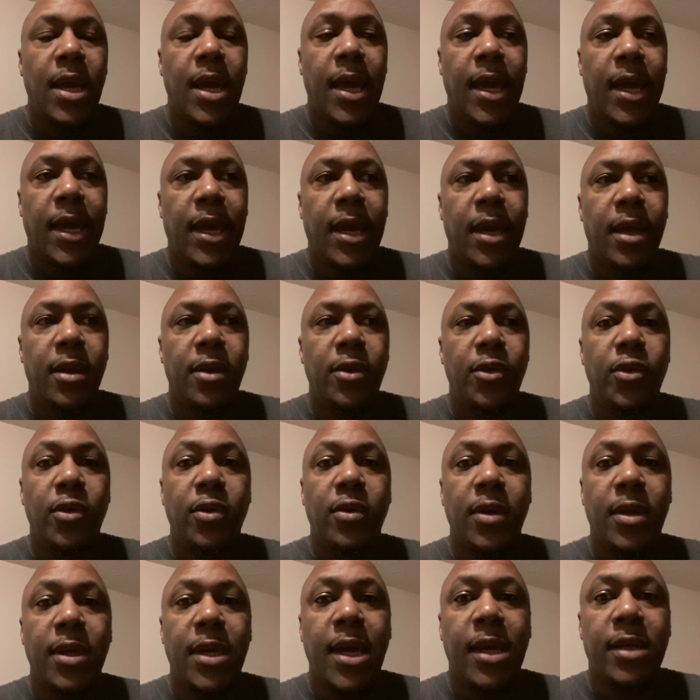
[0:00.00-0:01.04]
And you
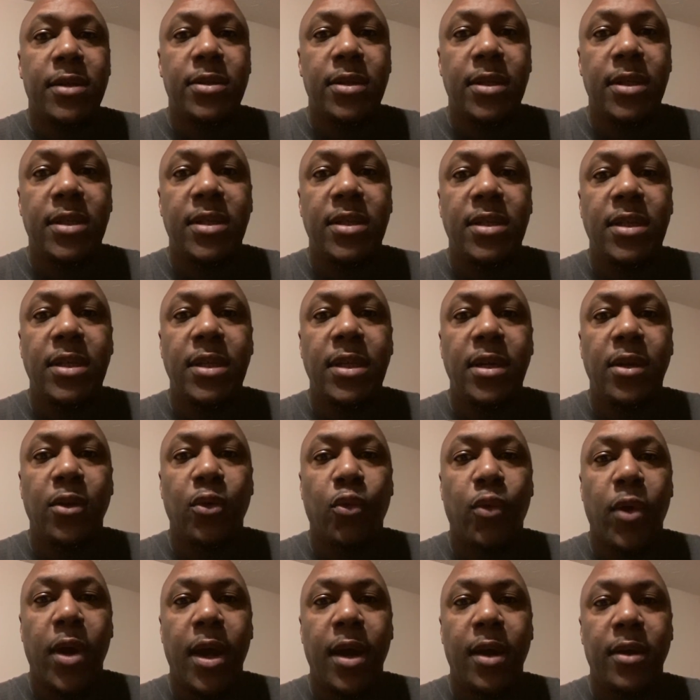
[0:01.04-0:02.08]
can actually see the
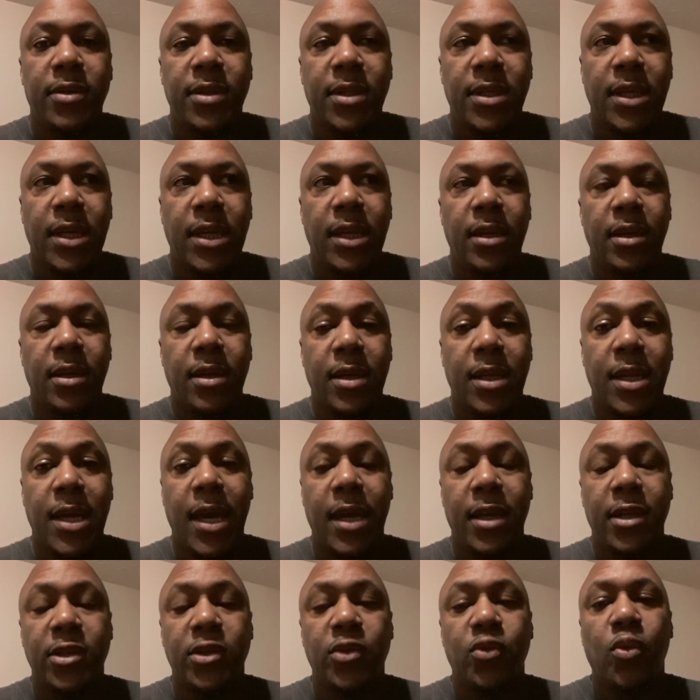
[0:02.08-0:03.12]
rounds hitting because they
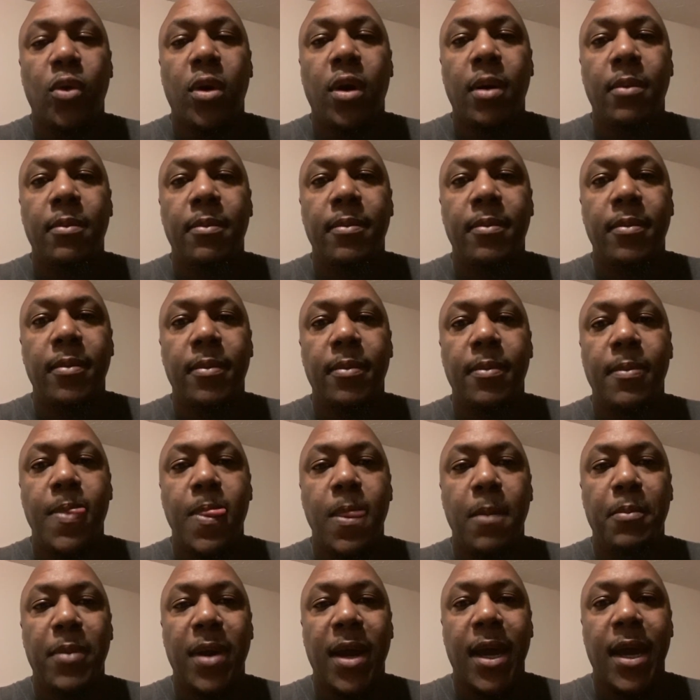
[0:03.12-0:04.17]
had a swamp
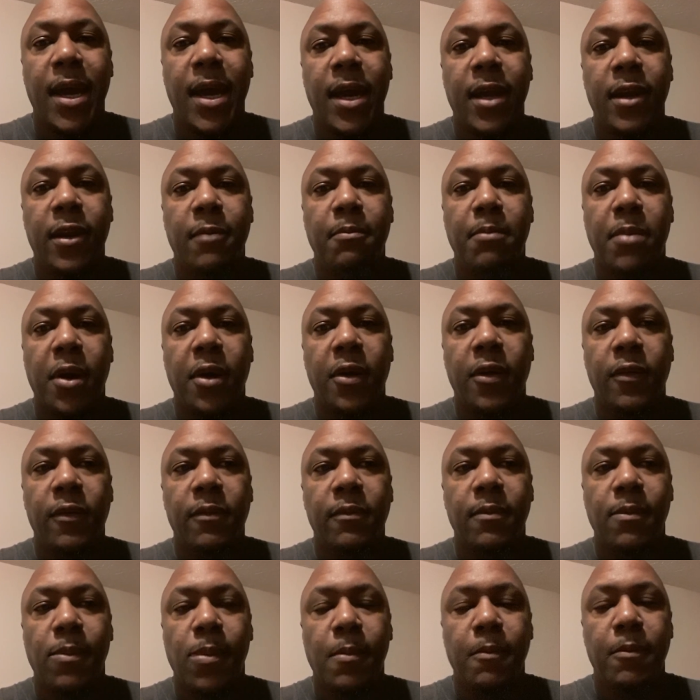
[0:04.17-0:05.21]
behind the berm.
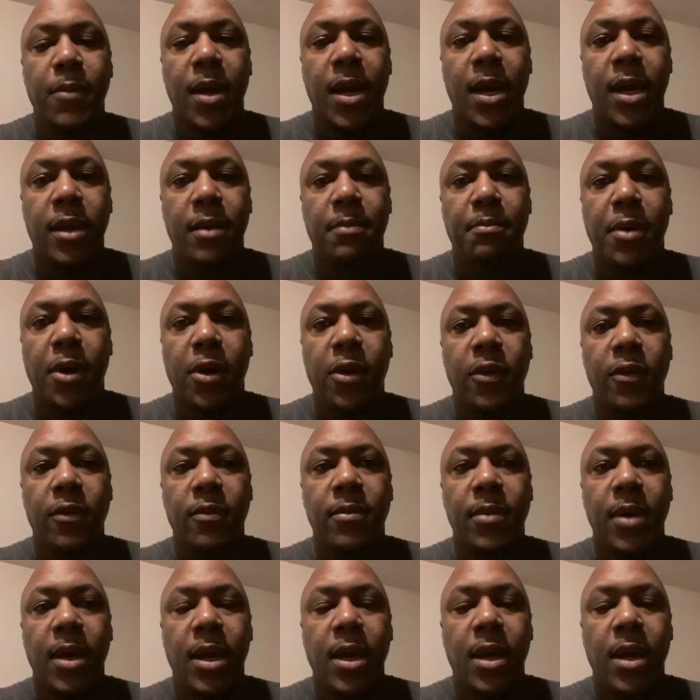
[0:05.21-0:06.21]
Behind the berm